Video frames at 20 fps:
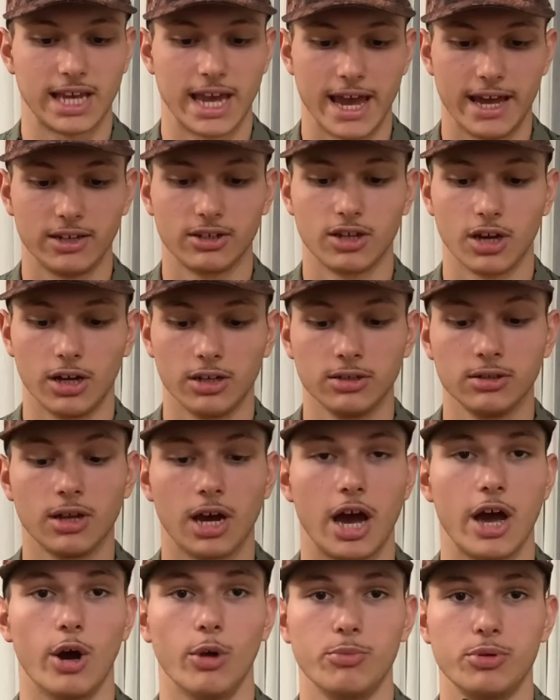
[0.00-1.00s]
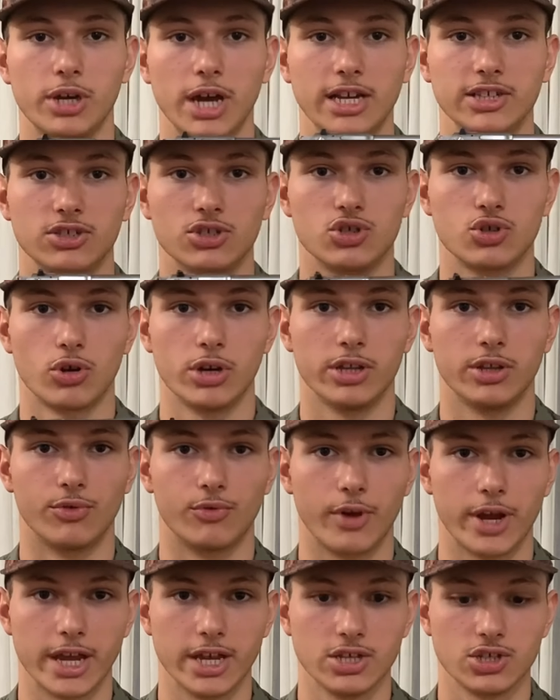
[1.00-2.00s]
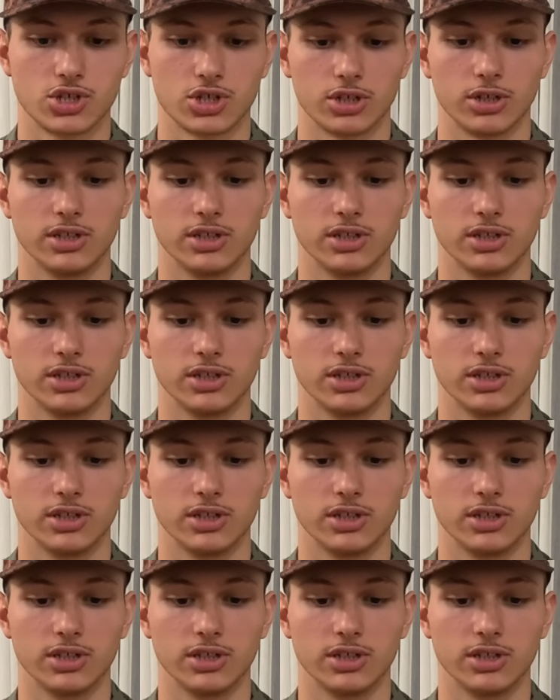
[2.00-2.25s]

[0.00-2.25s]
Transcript: handgun, I hope you guys enjoy in the range.